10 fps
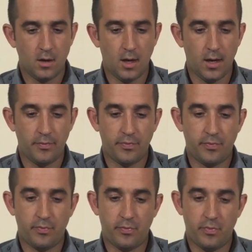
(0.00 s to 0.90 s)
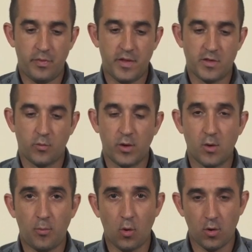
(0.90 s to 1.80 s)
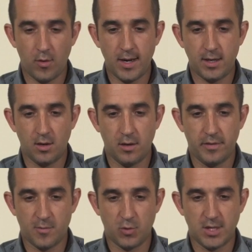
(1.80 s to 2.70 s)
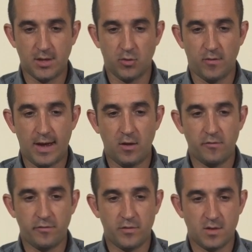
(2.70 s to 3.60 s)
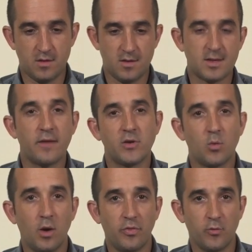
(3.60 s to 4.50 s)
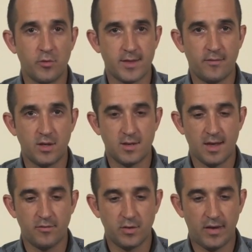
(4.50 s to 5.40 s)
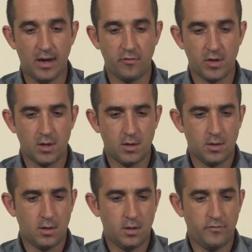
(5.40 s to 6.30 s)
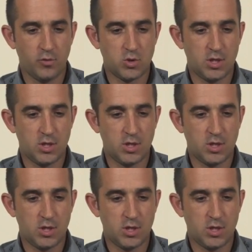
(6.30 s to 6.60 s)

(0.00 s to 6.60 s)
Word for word: Uh, this rear port right here on this particular valve, this is a 71 through 77 valve for